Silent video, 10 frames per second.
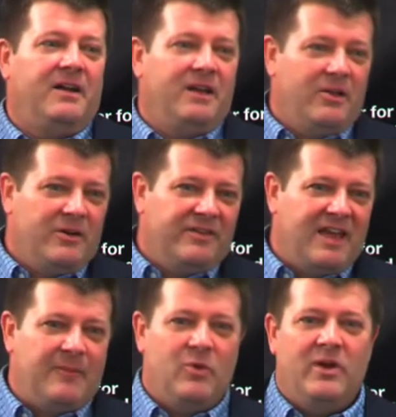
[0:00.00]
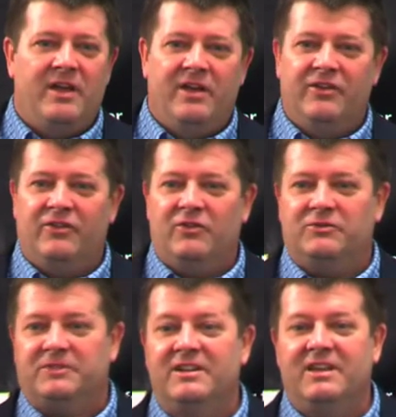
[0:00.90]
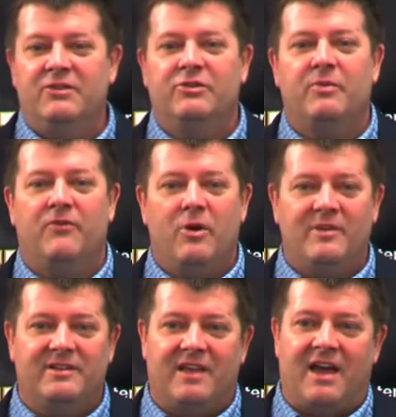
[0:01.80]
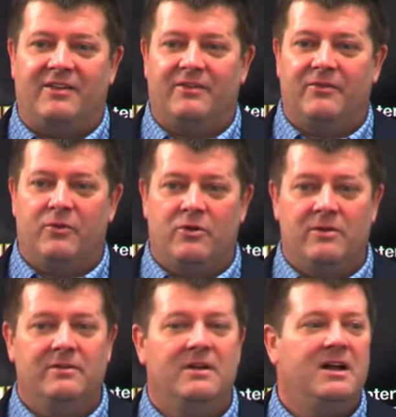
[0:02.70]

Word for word: Another example is continuous performance tasks for